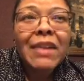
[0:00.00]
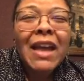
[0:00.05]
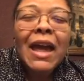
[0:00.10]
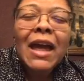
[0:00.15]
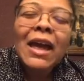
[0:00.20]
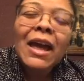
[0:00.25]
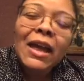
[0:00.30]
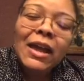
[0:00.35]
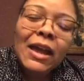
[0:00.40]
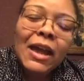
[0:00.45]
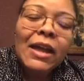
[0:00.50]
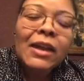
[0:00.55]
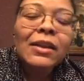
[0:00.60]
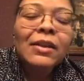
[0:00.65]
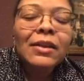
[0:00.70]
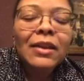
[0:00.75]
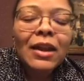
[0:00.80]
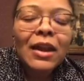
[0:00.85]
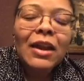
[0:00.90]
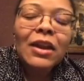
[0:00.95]

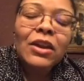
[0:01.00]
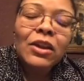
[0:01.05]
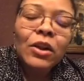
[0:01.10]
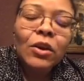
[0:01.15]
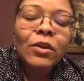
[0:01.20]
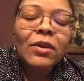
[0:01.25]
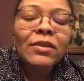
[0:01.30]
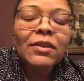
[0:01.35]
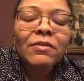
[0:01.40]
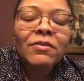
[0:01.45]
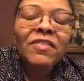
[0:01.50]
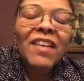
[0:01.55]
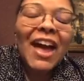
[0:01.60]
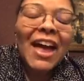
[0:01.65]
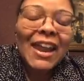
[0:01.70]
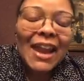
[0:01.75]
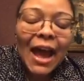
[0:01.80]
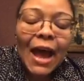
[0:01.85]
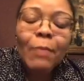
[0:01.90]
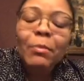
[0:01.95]
and you know, it's a
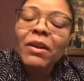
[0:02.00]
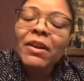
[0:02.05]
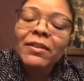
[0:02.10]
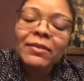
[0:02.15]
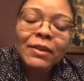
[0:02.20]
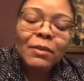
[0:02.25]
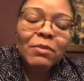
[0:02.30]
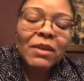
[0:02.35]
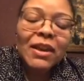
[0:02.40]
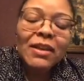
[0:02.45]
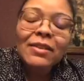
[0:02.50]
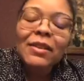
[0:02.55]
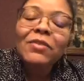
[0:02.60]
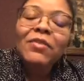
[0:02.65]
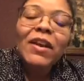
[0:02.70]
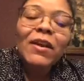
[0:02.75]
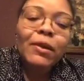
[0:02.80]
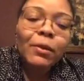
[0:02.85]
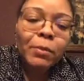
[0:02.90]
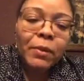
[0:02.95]
fine line, because some kids are
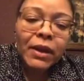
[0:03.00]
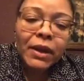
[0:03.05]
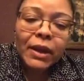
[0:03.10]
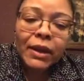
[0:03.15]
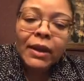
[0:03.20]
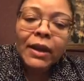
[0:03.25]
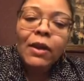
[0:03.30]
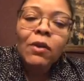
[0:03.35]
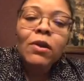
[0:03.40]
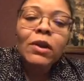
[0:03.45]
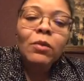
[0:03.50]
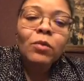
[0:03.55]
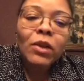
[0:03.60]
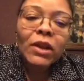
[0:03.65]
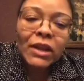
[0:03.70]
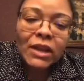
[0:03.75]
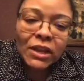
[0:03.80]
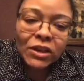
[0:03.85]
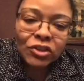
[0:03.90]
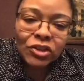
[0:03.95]
very picky. They only
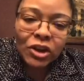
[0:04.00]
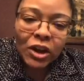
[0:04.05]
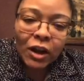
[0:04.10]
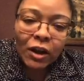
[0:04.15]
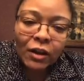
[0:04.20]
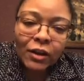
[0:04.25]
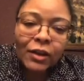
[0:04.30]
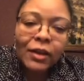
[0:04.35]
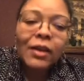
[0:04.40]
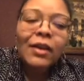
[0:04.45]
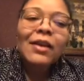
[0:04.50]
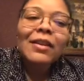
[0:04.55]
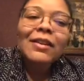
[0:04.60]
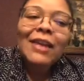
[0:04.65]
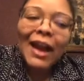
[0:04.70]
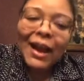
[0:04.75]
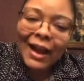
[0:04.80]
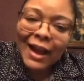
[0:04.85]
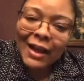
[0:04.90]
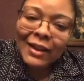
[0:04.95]
want to eat junk,
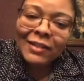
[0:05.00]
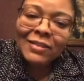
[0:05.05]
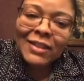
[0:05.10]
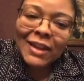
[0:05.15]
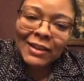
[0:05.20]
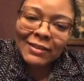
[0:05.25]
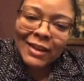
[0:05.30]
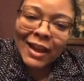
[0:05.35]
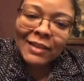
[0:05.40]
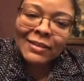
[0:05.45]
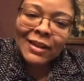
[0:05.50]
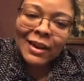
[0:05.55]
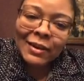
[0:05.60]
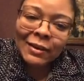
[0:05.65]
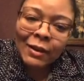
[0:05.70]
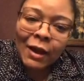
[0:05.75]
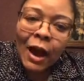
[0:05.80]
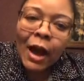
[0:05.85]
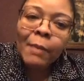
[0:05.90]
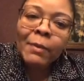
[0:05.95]
that kind of things. That's not
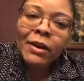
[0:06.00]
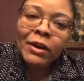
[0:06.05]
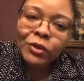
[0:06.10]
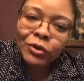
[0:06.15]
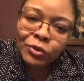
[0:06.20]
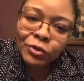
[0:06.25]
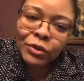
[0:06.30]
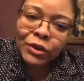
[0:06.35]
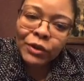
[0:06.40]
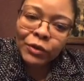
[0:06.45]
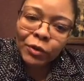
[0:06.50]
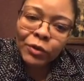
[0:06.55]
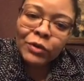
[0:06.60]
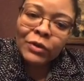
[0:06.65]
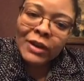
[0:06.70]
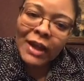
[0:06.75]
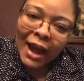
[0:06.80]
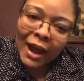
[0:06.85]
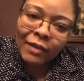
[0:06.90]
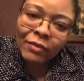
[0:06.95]
uncommon in a 2-year-old
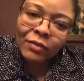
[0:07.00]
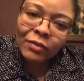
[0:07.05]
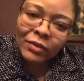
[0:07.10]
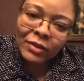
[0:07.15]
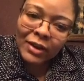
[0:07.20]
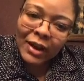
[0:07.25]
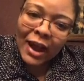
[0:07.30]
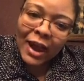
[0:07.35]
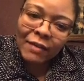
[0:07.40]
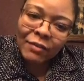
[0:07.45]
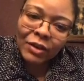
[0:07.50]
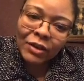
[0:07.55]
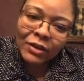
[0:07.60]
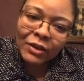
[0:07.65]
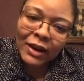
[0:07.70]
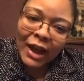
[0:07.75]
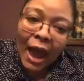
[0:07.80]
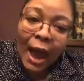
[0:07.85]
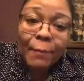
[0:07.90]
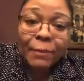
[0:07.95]
not to have a
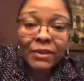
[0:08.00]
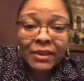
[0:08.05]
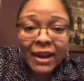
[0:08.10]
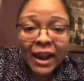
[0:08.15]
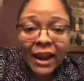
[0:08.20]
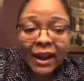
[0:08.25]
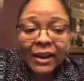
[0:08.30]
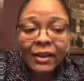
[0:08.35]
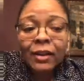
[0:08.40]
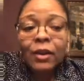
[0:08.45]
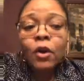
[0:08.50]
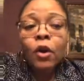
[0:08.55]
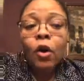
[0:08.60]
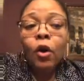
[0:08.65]
good appetite